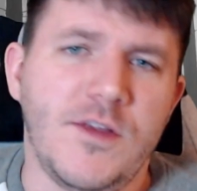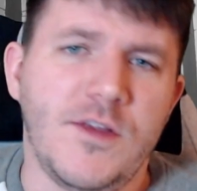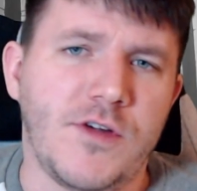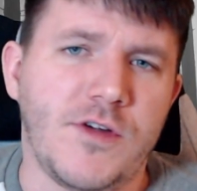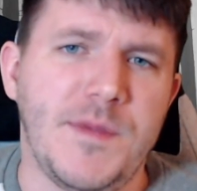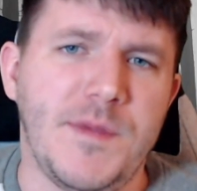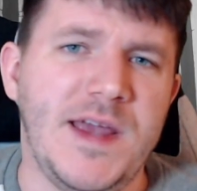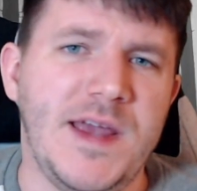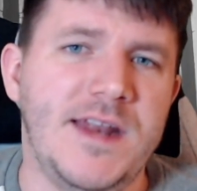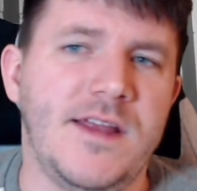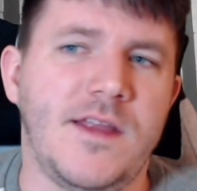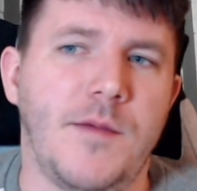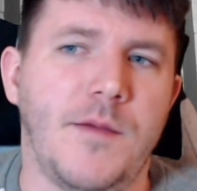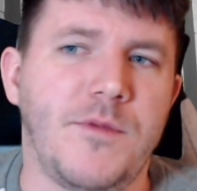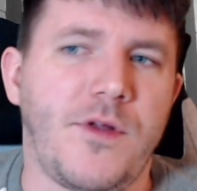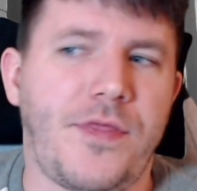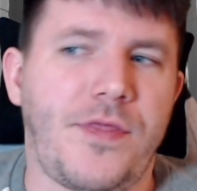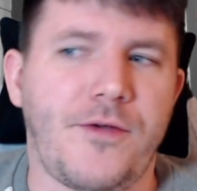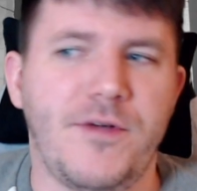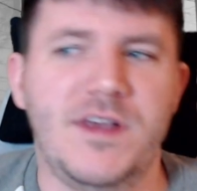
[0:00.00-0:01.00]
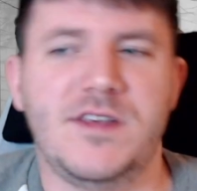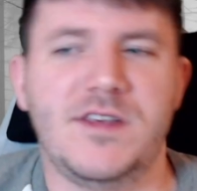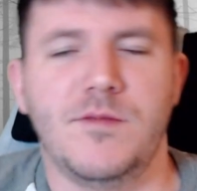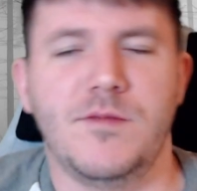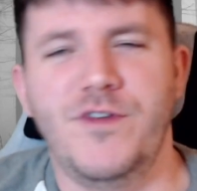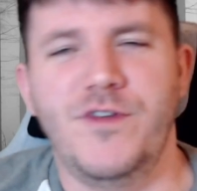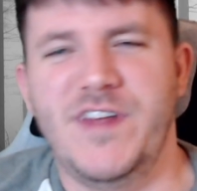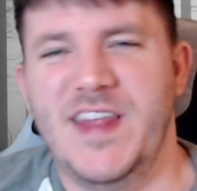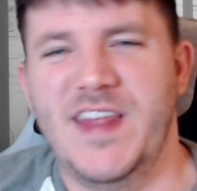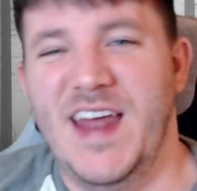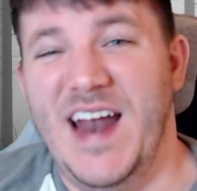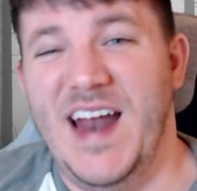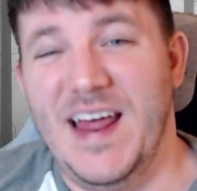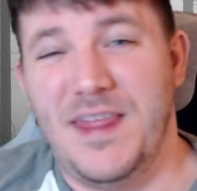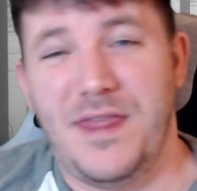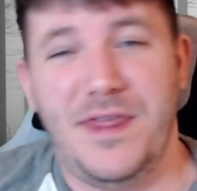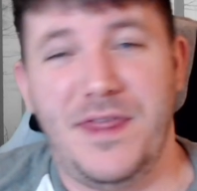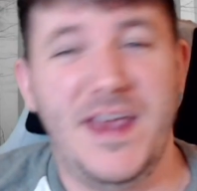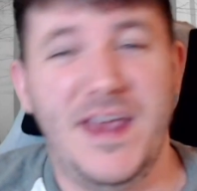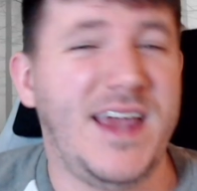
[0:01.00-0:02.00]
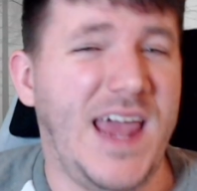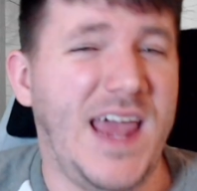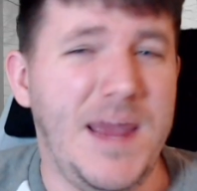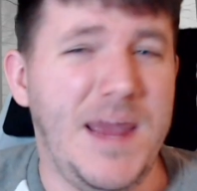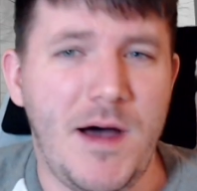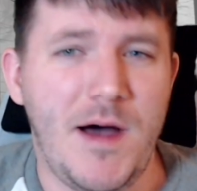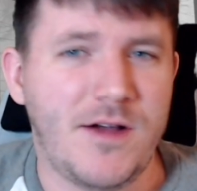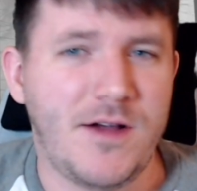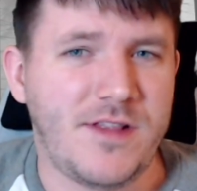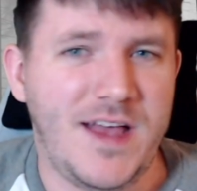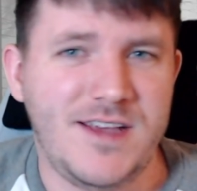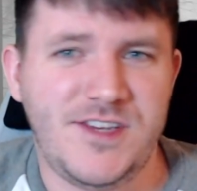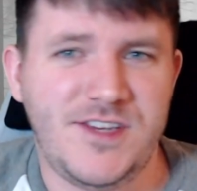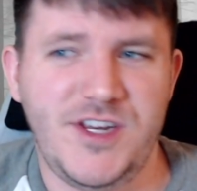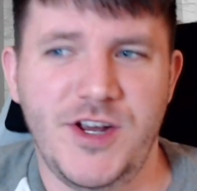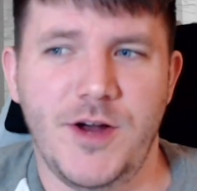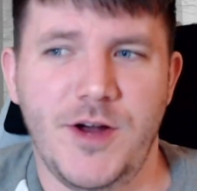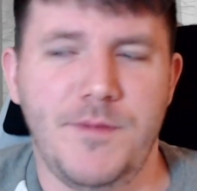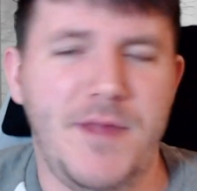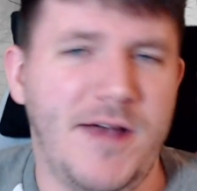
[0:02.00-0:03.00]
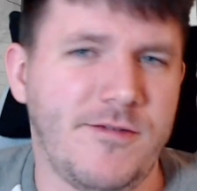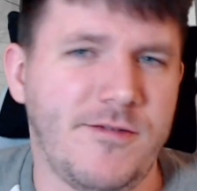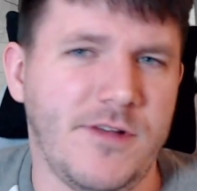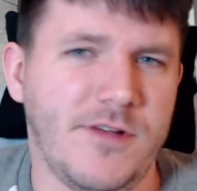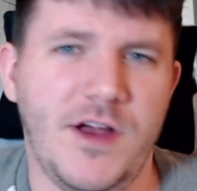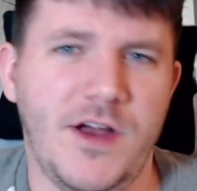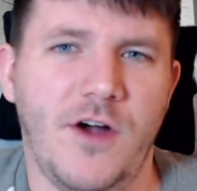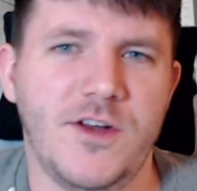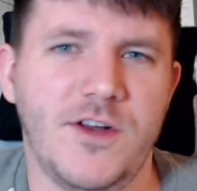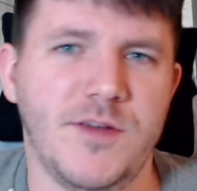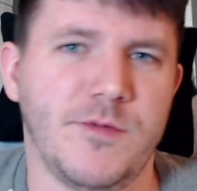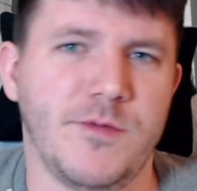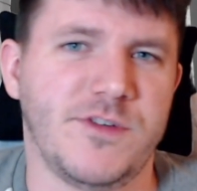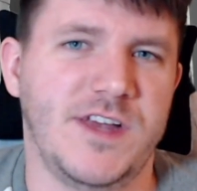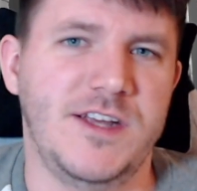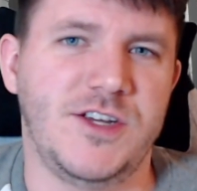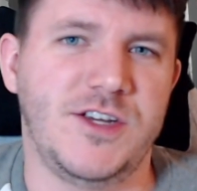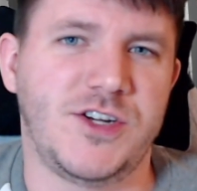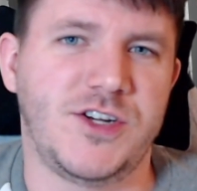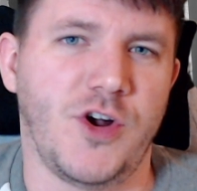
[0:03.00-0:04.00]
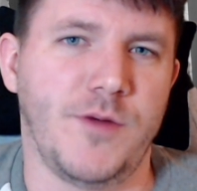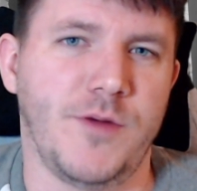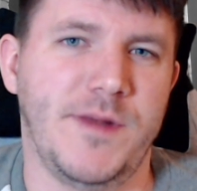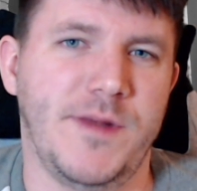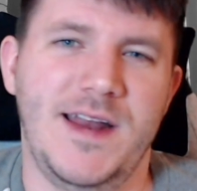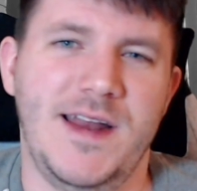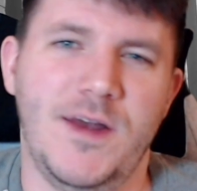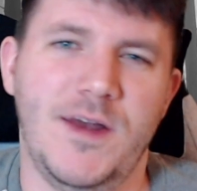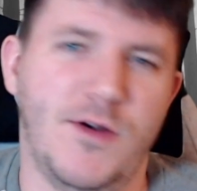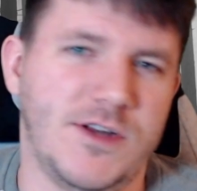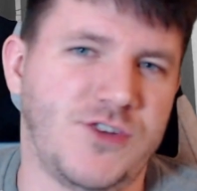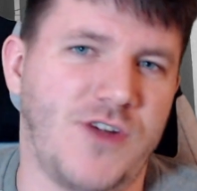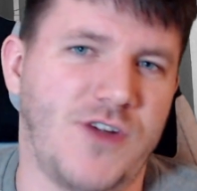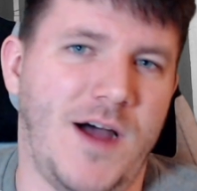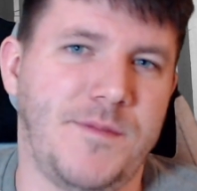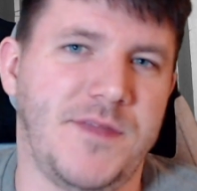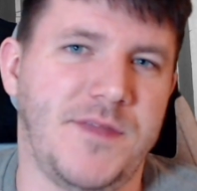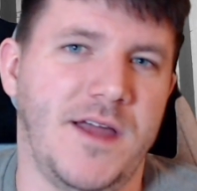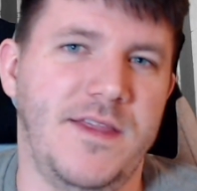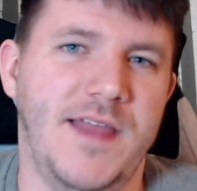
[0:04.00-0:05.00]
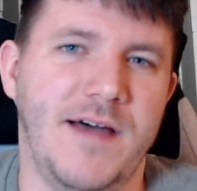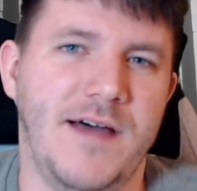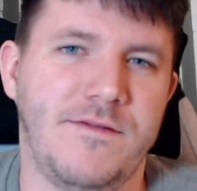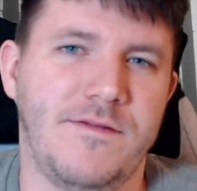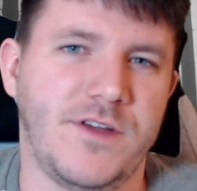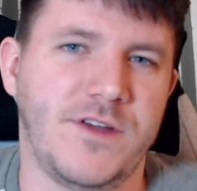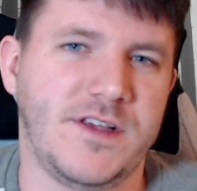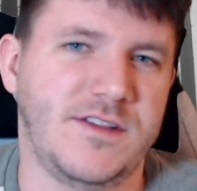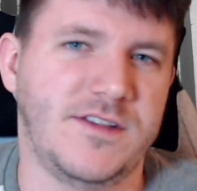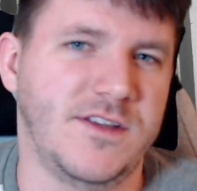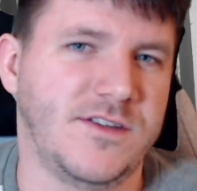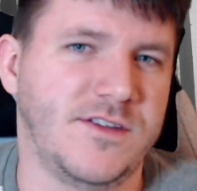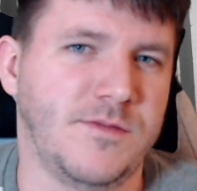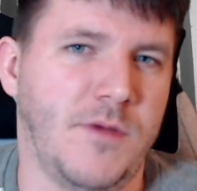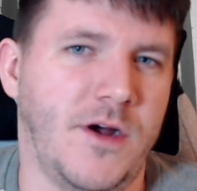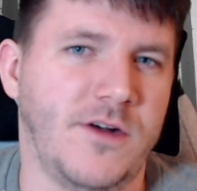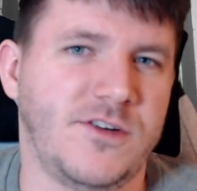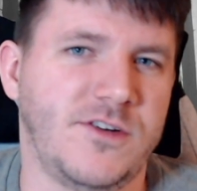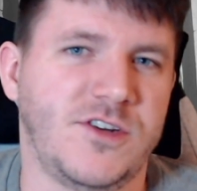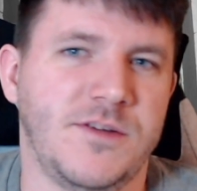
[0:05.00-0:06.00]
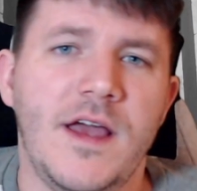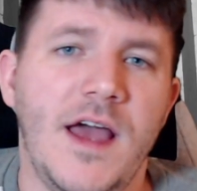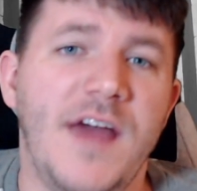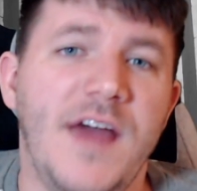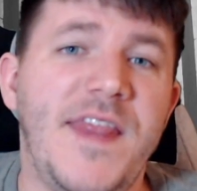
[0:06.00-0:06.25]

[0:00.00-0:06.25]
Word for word: But coming in at number three is a movie that I think came out last year. I'm not really 100% sure, but I know it dropped on Netflix this March.